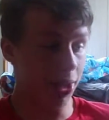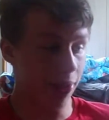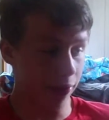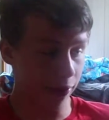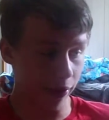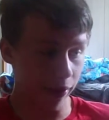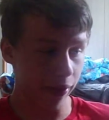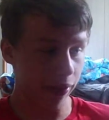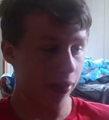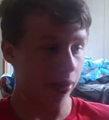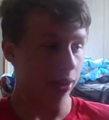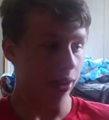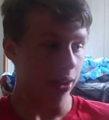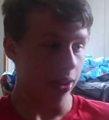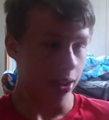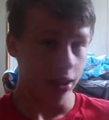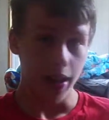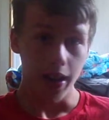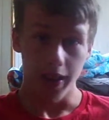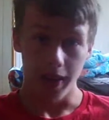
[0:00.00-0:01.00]
That's
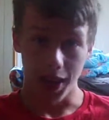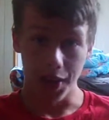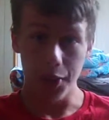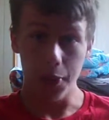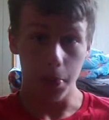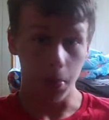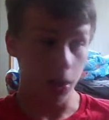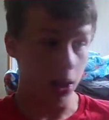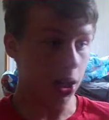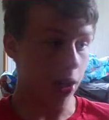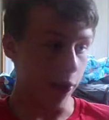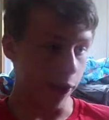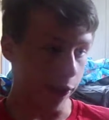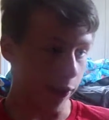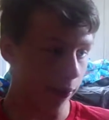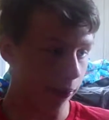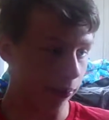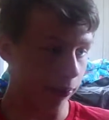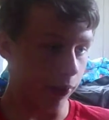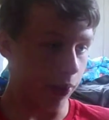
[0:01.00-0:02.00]
a
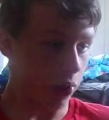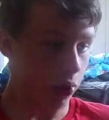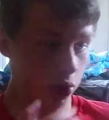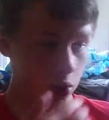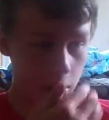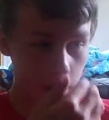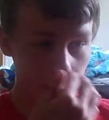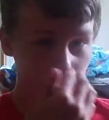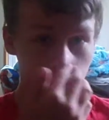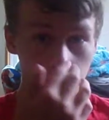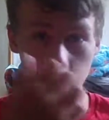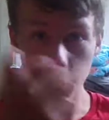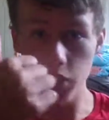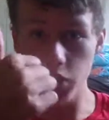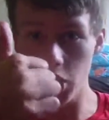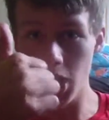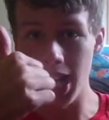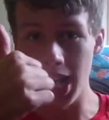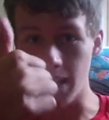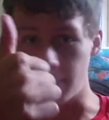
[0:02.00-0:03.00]
plus. Good
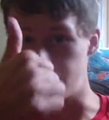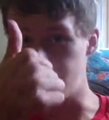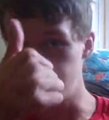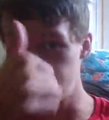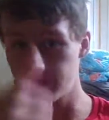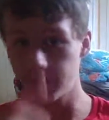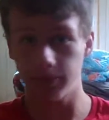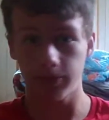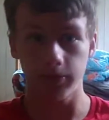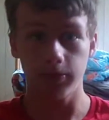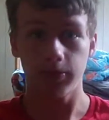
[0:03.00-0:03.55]
job.